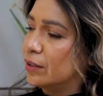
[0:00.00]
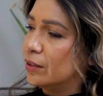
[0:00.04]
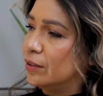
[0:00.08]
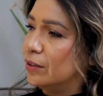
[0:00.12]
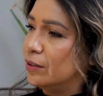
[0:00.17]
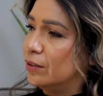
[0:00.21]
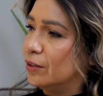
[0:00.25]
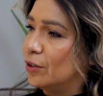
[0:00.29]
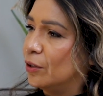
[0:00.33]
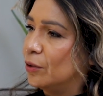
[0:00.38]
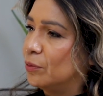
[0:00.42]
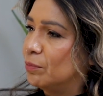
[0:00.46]

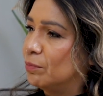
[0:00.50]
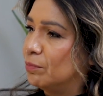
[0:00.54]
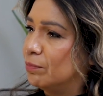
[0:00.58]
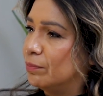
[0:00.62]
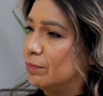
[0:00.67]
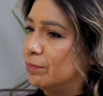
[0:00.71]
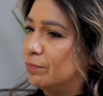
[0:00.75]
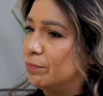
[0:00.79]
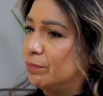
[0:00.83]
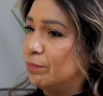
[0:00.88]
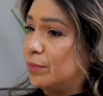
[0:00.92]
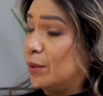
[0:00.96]
people
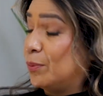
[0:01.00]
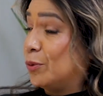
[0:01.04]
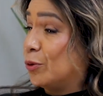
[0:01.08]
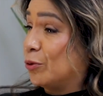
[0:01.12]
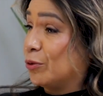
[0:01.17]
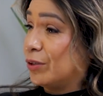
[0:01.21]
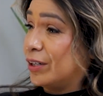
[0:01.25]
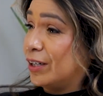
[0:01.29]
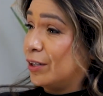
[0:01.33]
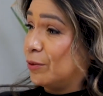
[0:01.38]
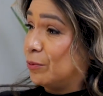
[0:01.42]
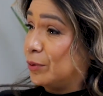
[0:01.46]

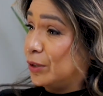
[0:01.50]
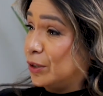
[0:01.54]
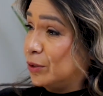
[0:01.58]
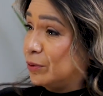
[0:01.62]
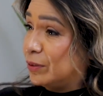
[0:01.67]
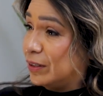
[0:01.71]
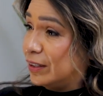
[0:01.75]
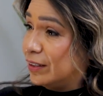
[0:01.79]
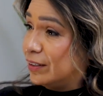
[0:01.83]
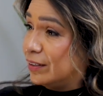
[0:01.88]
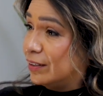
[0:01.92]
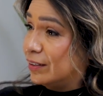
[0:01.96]
don't care what you
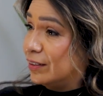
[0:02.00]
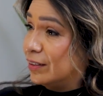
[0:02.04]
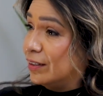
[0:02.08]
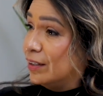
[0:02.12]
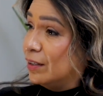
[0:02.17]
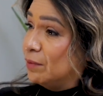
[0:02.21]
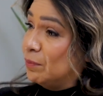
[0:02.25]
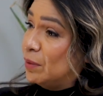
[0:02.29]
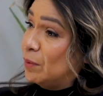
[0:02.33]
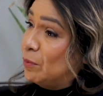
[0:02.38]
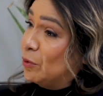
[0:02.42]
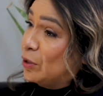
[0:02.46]
need.
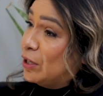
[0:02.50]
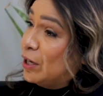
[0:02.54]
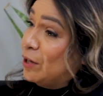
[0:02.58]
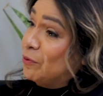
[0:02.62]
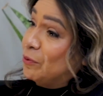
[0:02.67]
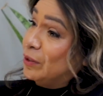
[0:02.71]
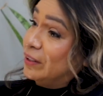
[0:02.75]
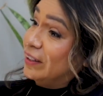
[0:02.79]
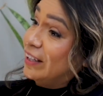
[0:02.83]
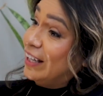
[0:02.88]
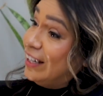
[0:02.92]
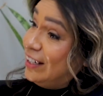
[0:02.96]
People
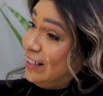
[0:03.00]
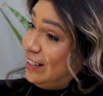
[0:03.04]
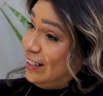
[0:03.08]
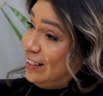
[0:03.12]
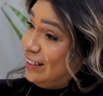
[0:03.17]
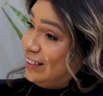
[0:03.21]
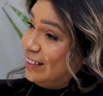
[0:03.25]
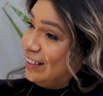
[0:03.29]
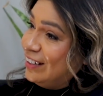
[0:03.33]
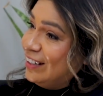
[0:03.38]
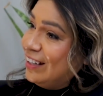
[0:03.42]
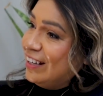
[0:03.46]
care what they
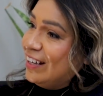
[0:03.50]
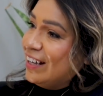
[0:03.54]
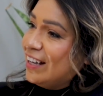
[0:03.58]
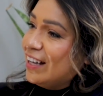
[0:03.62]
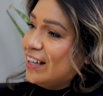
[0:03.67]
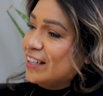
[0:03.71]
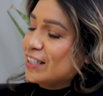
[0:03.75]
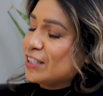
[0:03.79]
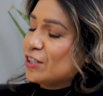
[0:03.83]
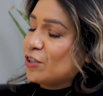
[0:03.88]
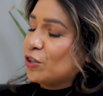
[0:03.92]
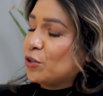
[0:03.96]
need.
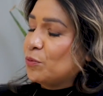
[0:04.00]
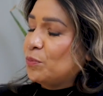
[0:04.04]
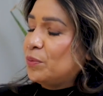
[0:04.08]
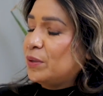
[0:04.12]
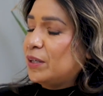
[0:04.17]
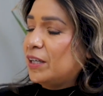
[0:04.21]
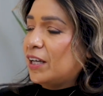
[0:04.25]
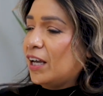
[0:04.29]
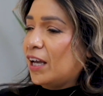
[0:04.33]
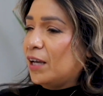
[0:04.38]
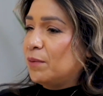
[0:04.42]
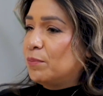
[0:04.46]
And so to
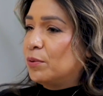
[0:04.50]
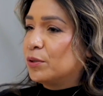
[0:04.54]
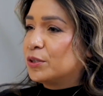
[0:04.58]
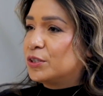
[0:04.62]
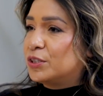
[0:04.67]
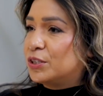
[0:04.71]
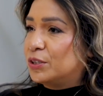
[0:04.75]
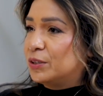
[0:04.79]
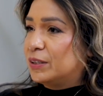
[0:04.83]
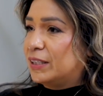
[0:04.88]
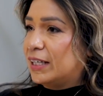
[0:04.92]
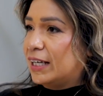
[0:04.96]
be able
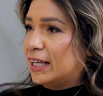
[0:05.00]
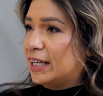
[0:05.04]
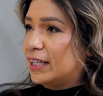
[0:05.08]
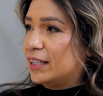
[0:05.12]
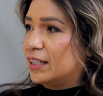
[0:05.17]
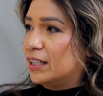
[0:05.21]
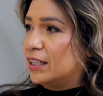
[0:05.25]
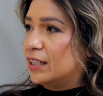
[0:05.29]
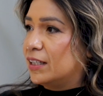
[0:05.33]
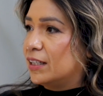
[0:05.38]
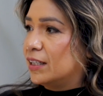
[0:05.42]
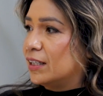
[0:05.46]
to
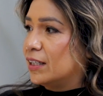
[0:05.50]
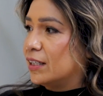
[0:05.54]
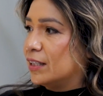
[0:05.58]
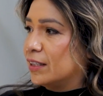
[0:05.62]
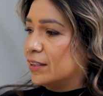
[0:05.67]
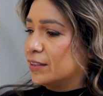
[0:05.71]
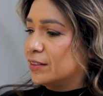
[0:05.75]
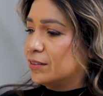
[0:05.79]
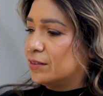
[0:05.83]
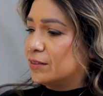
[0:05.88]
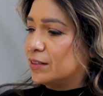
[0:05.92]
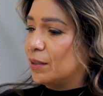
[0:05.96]
get
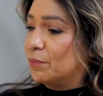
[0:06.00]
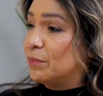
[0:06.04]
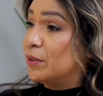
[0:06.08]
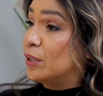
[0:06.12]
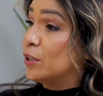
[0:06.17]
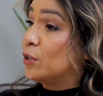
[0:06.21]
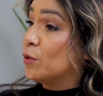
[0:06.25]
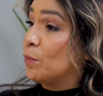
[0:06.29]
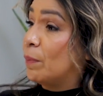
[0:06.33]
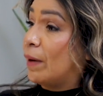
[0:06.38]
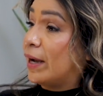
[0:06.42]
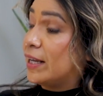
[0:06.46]

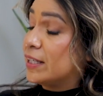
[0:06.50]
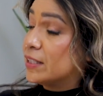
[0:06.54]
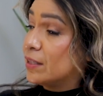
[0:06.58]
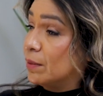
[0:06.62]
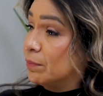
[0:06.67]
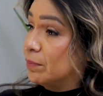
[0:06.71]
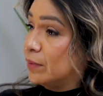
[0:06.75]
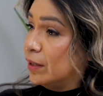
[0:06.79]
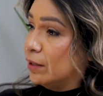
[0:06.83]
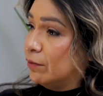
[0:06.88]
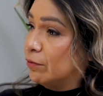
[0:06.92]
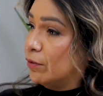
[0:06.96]
somebody to buy
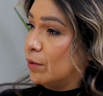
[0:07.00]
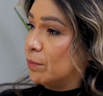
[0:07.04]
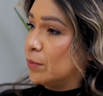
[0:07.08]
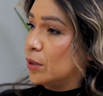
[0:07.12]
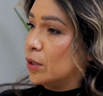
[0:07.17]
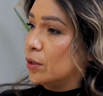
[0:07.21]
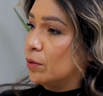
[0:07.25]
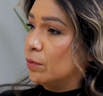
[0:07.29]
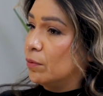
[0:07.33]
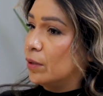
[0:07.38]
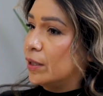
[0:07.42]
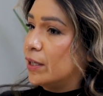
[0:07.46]
something from
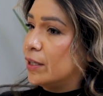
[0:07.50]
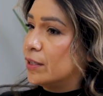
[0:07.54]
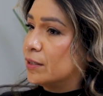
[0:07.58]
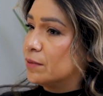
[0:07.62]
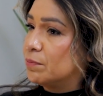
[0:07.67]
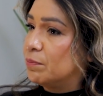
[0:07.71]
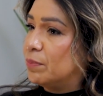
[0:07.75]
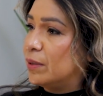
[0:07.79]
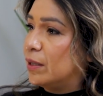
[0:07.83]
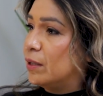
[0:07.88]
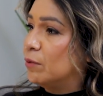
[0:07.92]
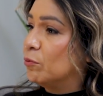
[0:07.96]
you
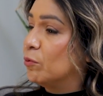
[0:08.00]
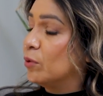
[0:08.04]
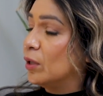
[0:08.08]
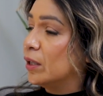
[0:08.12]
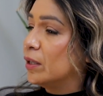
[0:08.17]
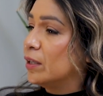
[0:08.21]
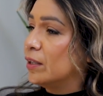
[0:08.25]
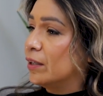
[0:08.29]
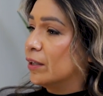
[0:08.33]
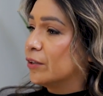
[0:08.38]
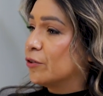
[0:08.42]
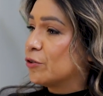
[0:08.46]
is be
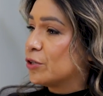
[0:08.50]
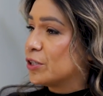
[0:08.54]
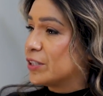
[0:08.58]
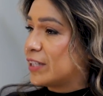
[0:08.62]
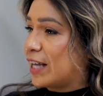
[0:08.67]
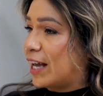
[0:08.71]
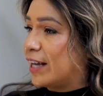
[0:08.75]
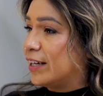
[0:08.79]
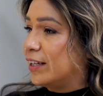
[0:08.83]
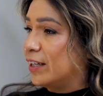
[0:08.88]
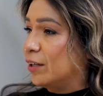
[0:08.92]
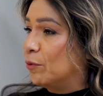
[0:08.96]
really
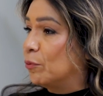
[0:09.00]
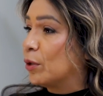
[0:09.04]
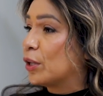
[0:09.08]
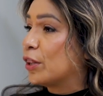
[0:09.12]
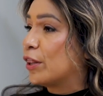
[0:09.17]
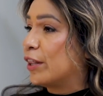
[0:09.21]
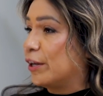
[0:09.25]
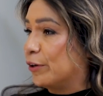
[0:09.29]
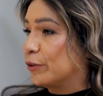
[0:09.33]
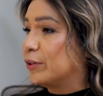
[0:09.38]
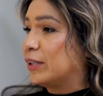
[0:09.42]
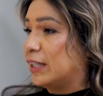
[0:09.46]
understanding
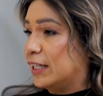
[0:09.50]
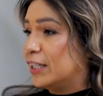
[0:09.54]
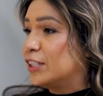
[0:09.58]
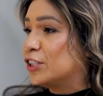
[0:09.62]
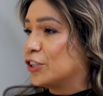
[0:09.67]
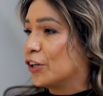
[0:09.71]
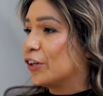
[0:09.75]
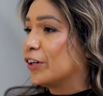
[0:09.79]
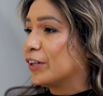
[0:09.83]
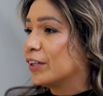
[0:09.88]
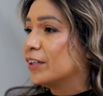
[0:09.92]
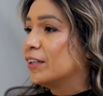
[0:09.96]
what their
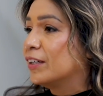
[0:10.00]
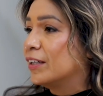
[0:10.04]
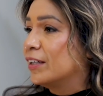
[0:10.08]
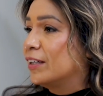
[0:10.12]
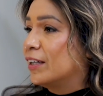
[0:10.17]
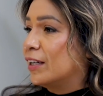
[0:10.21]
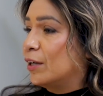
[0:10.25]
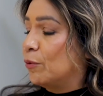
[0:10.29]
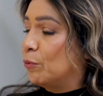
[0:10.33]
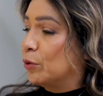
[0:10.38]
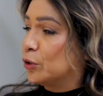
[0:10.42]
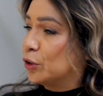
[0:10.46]
needs are
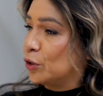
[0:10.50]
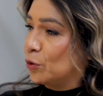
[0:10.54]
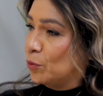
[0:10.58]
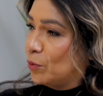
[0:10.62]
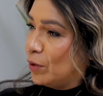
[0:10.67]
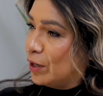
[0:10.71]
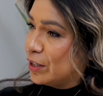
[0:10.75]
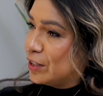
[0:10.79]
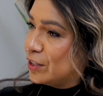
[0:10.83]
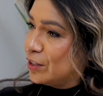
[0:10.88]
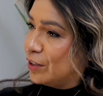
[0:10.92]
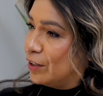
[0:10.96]
and what their
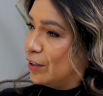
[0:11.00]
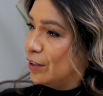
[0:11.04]
wants